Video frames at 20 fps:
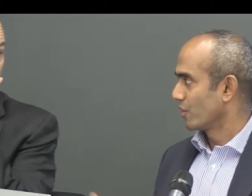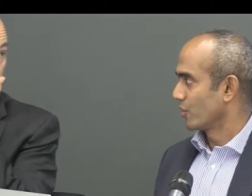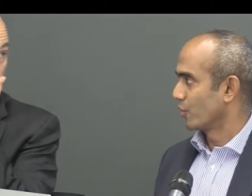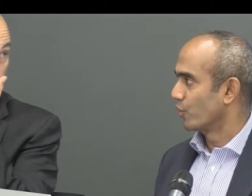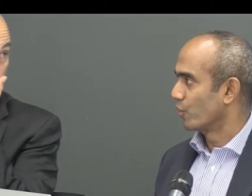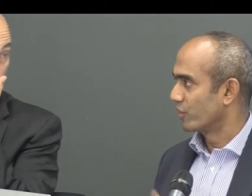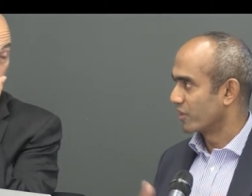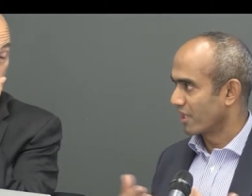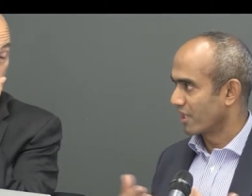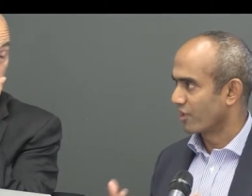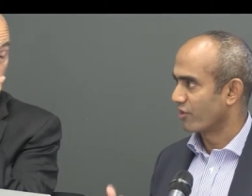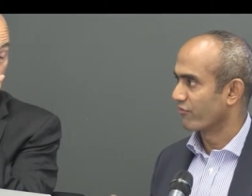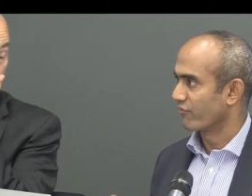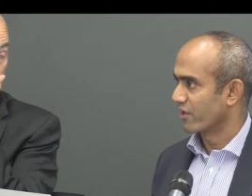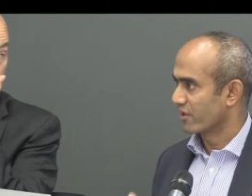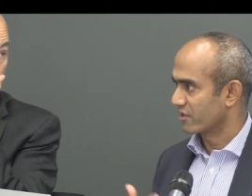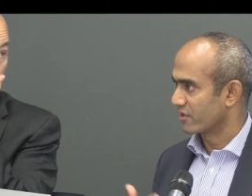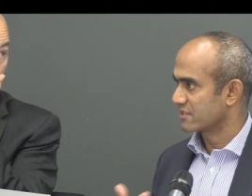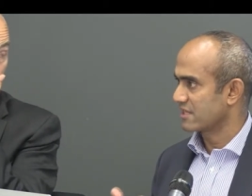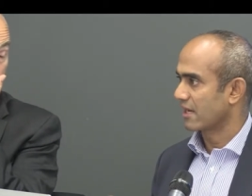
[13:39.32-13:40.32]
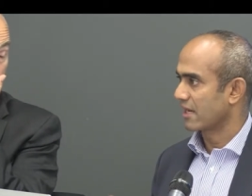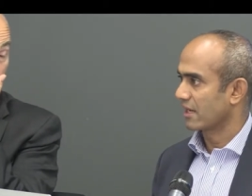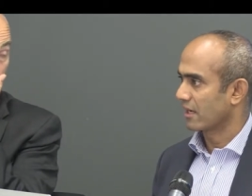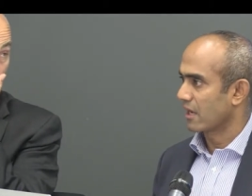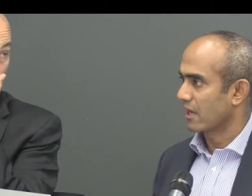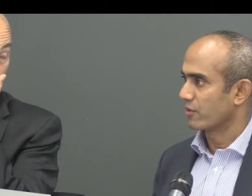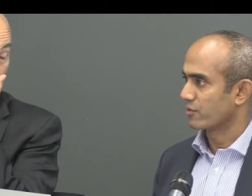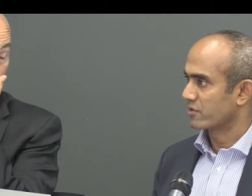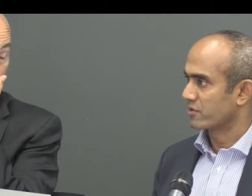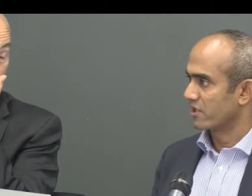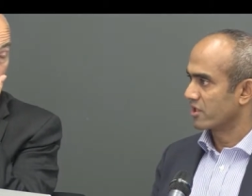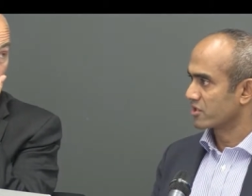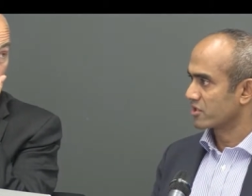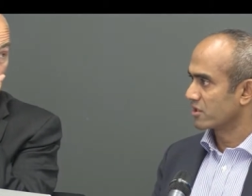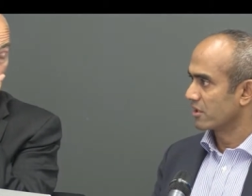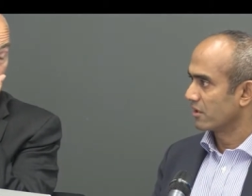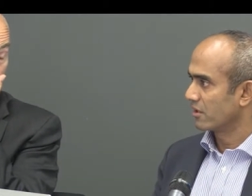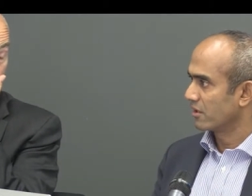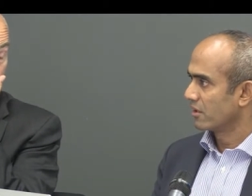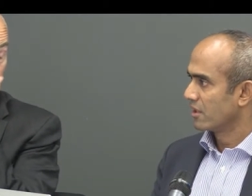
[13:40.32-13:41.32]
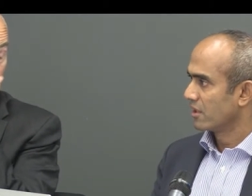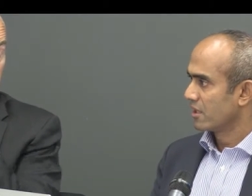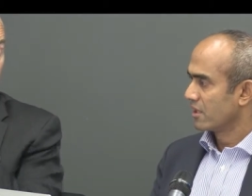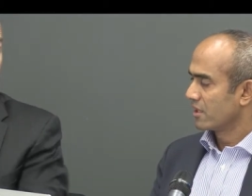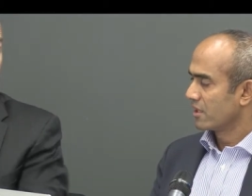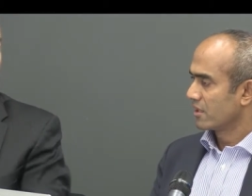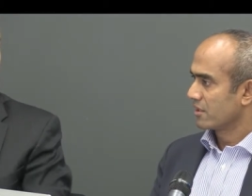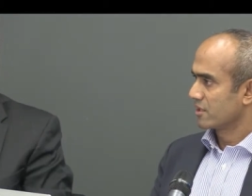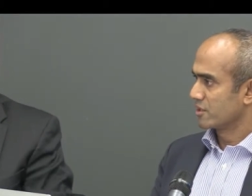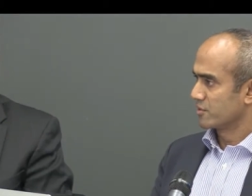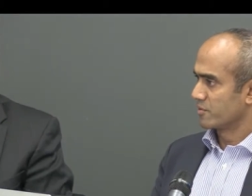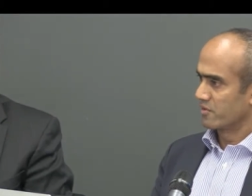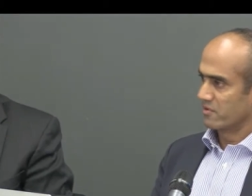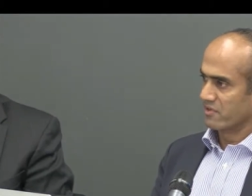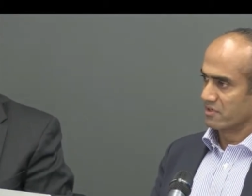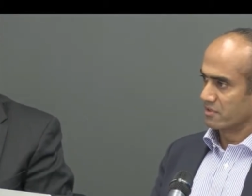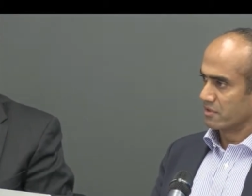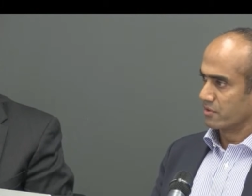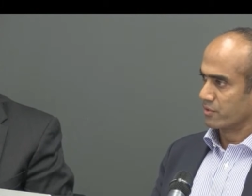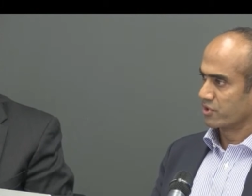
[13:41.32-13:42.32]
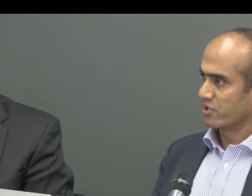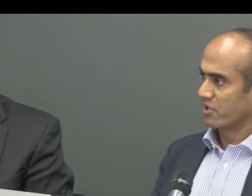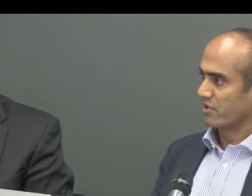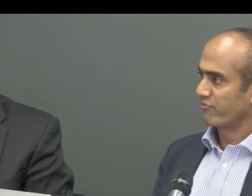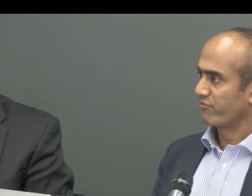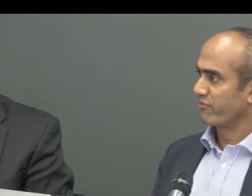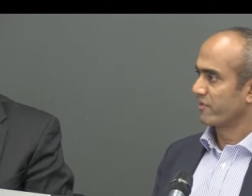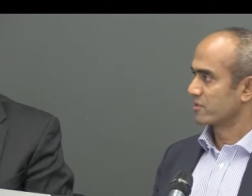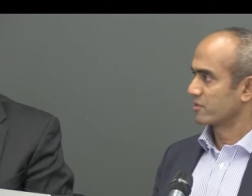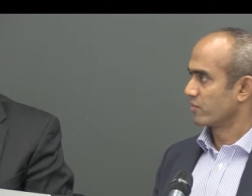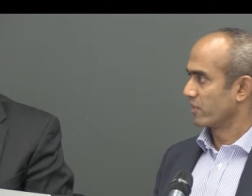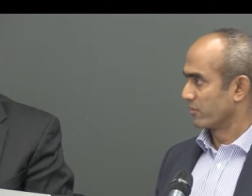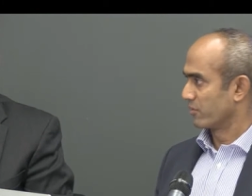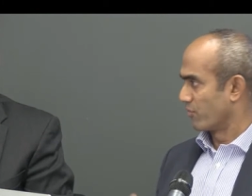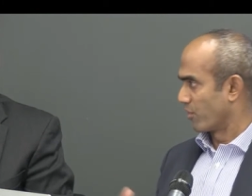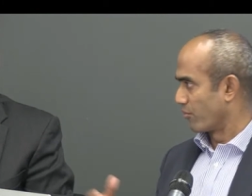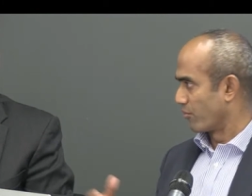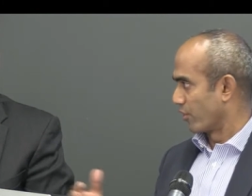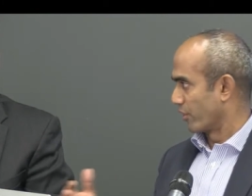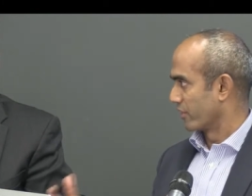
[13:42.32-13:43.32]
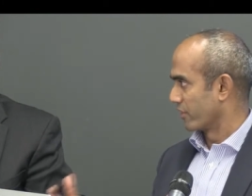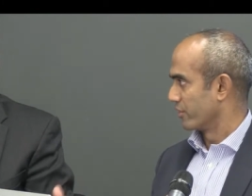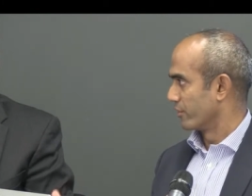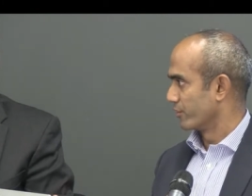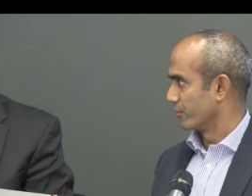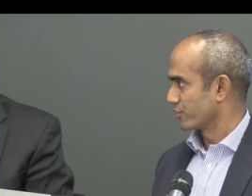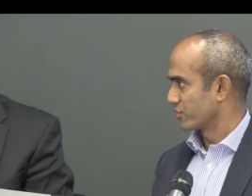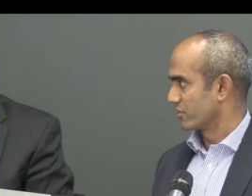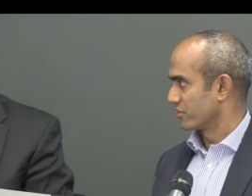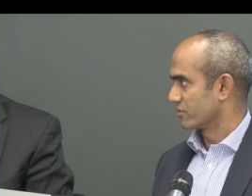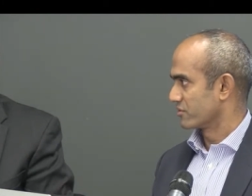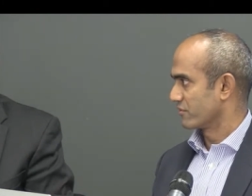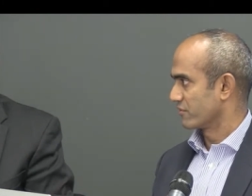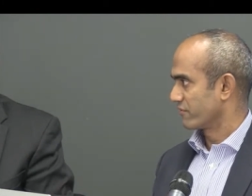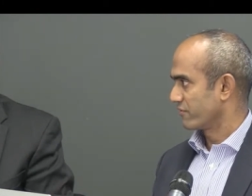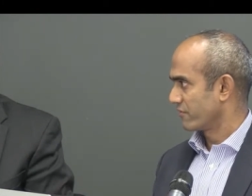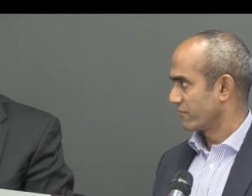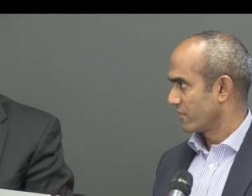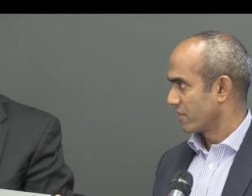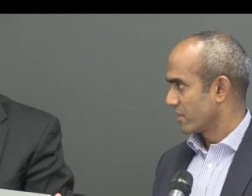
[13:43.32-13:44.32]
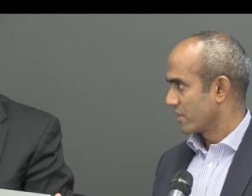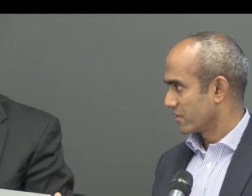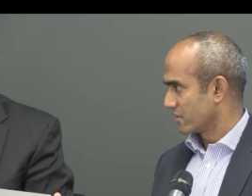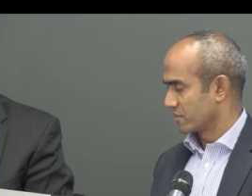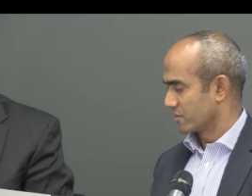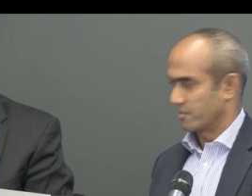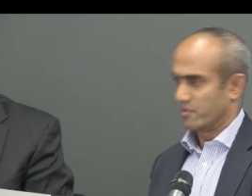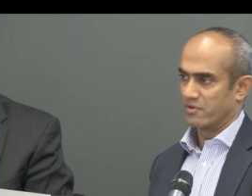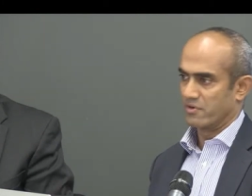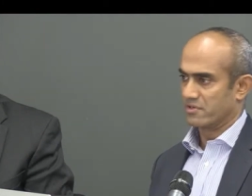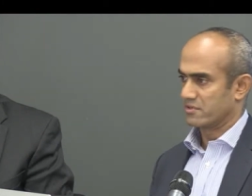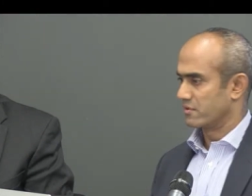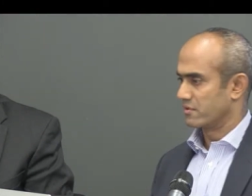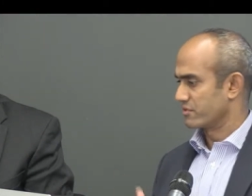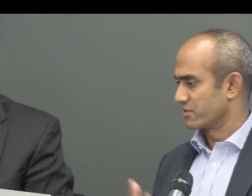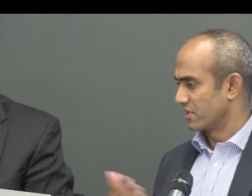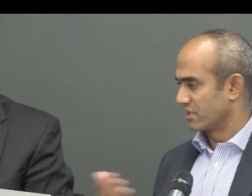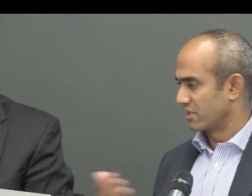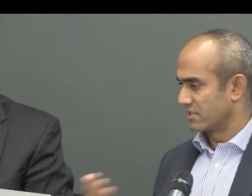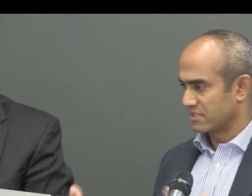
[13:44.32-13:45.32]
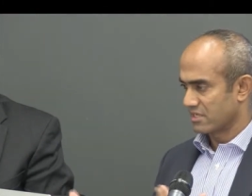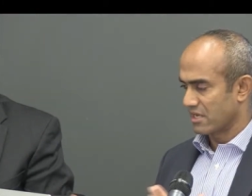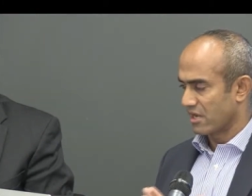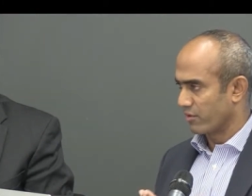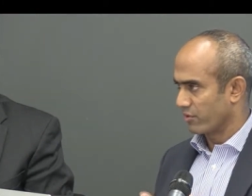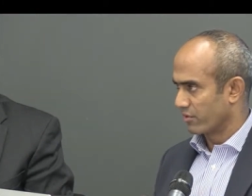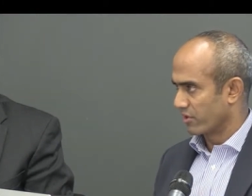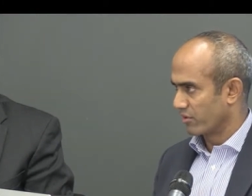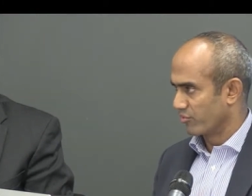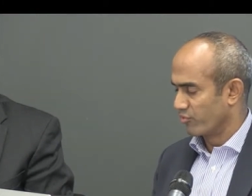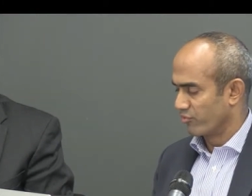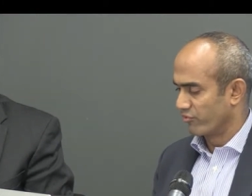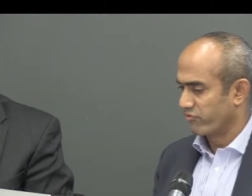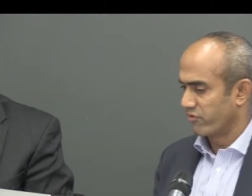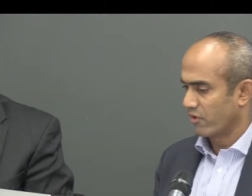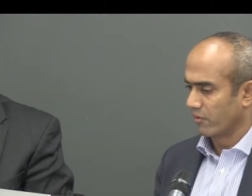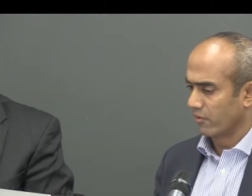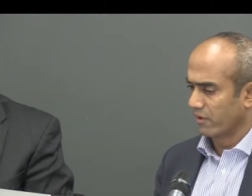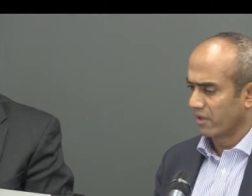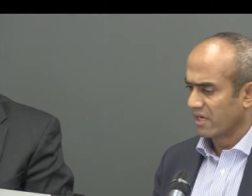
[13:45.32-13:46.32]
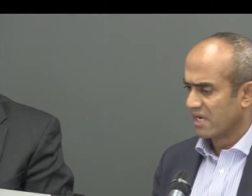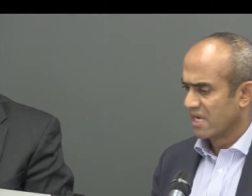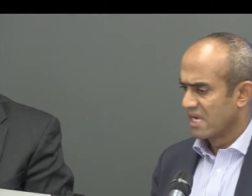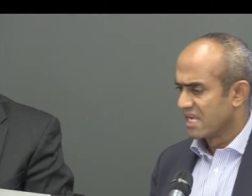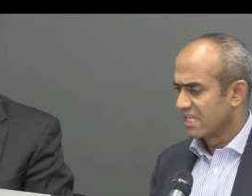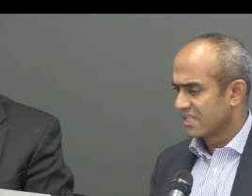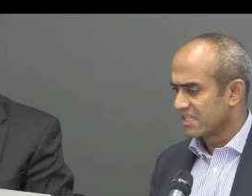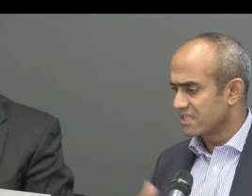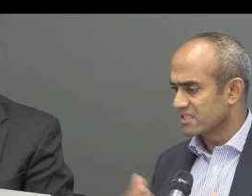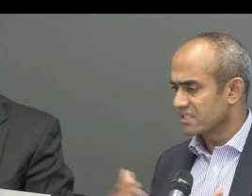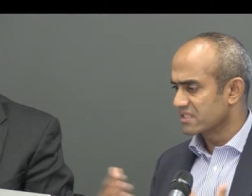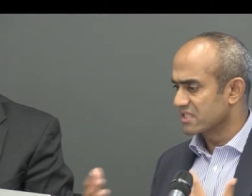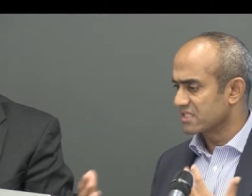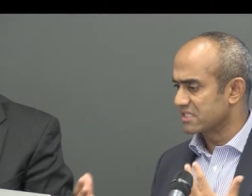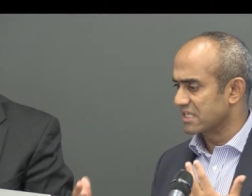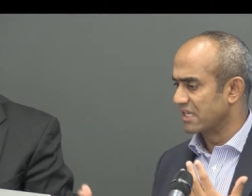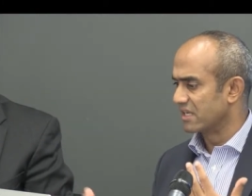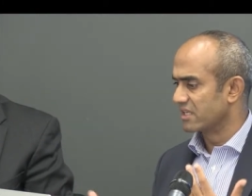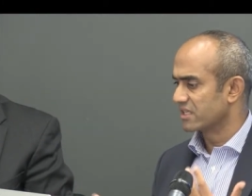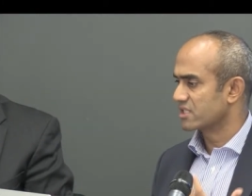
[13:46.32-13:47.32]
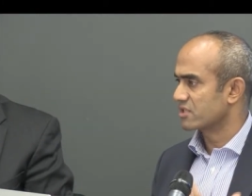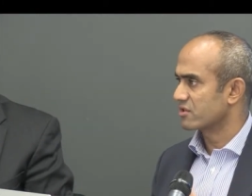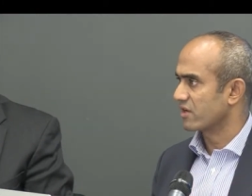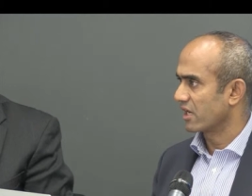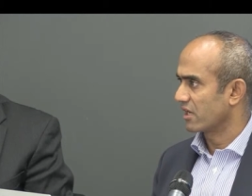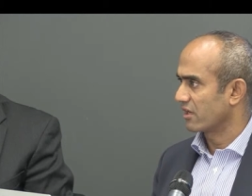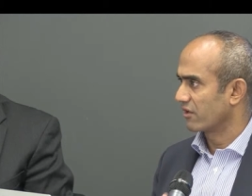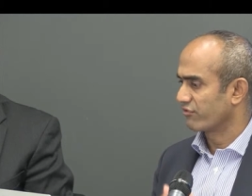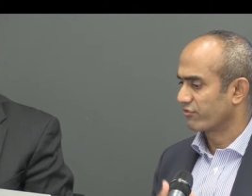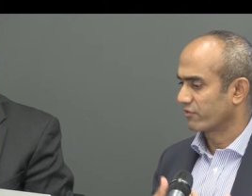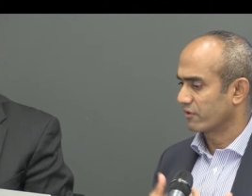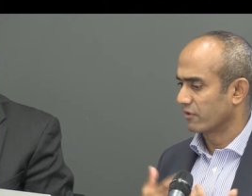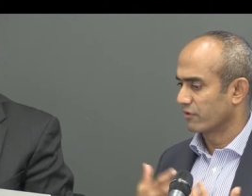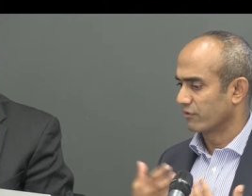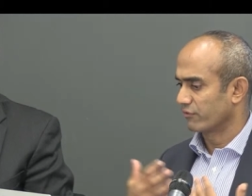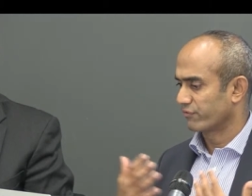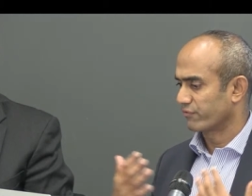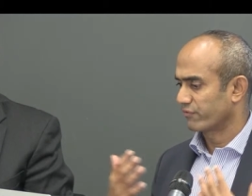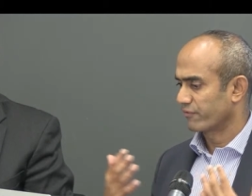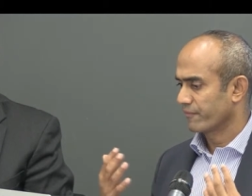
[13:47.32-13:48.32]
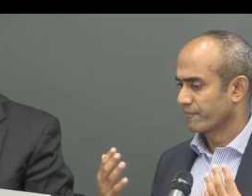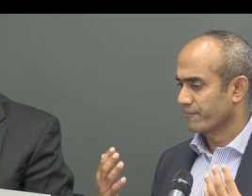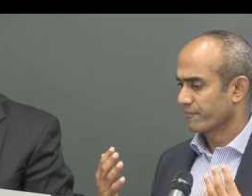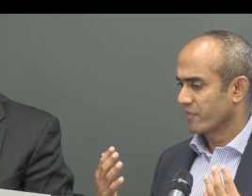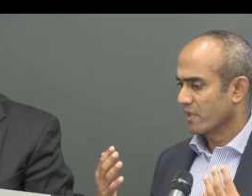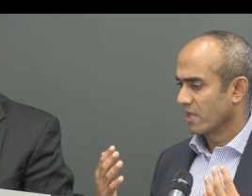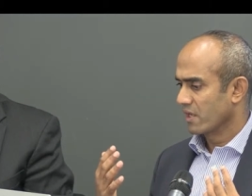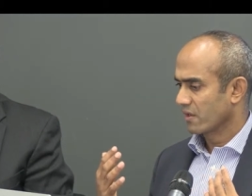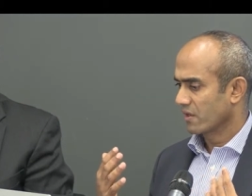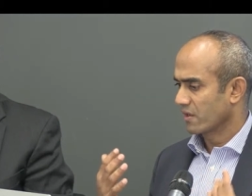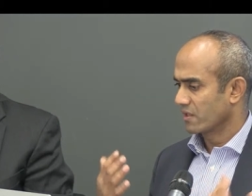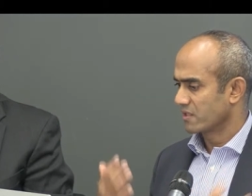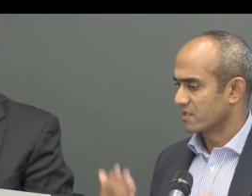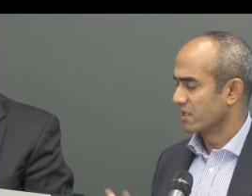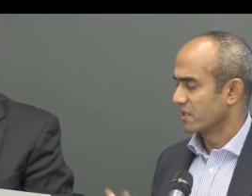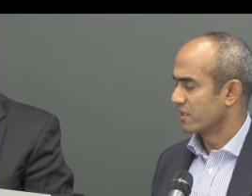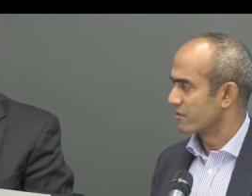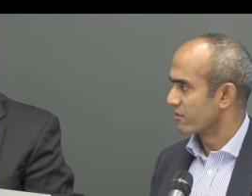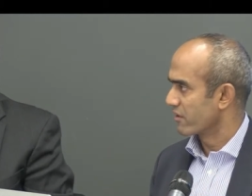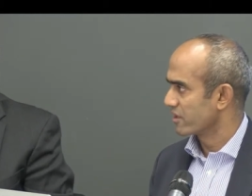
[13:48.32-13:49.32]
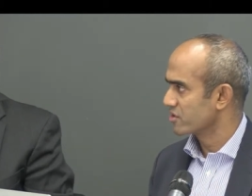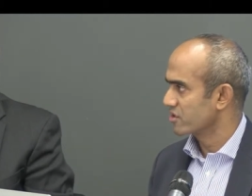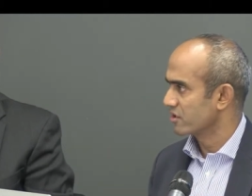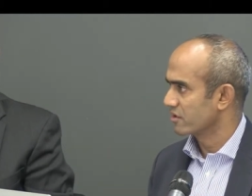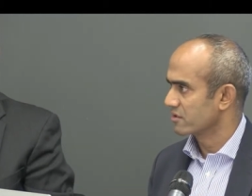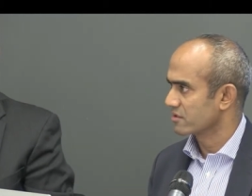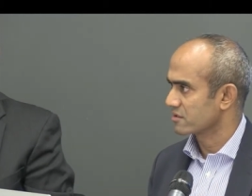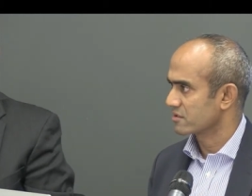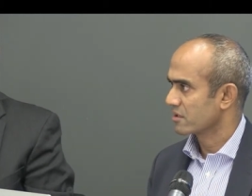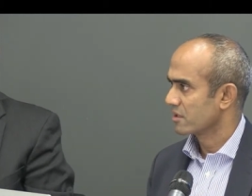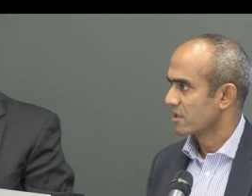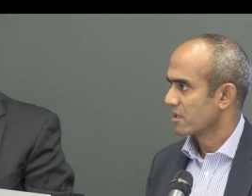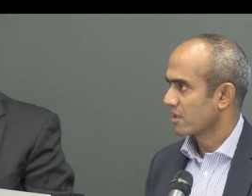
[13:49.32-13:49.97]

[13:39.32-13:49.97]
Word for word: could think of understanding how traditional dispute resolution fits with more modern notions of dispute resolution and see how we can move forward. These are just illustrative sort of considerations.